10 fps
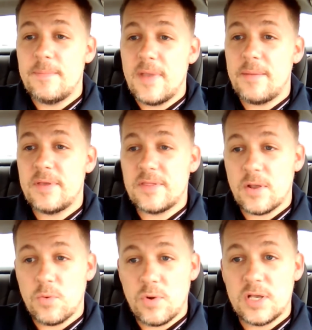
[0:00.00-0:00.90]
maybe
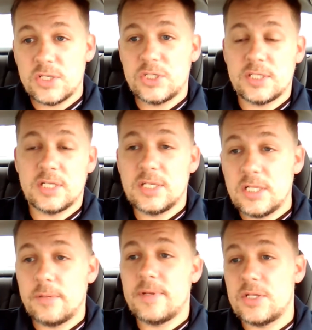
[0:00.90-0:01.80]
there was just a
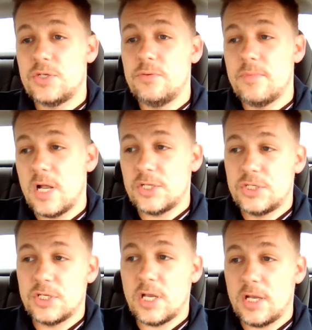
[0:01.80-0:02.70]
little bit too
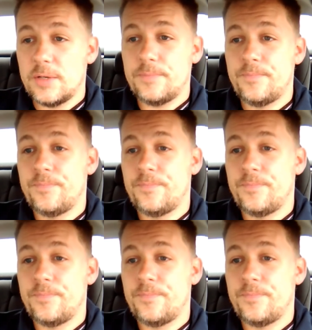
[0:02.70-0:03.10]
much uh,